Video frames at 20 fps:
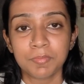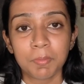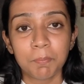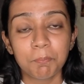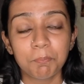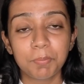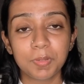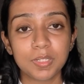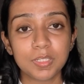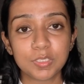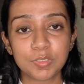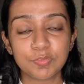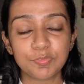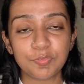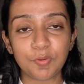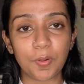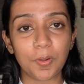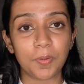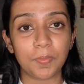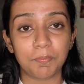built
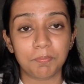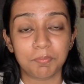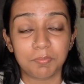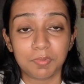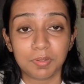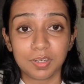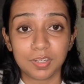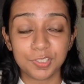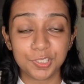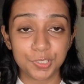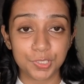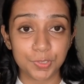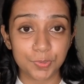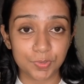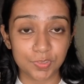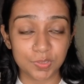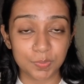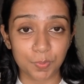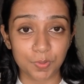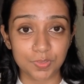for continued
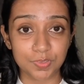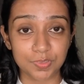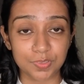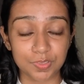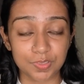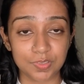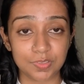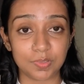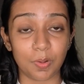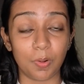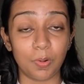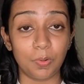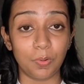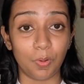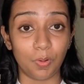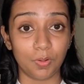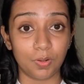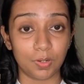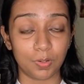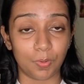responses or
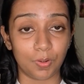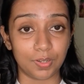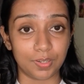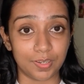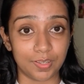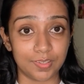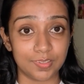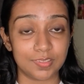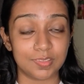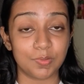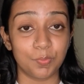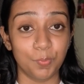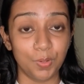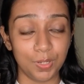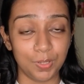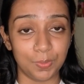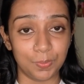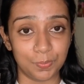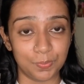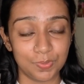longer context
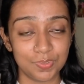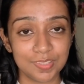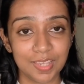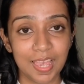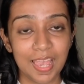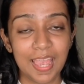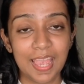windows.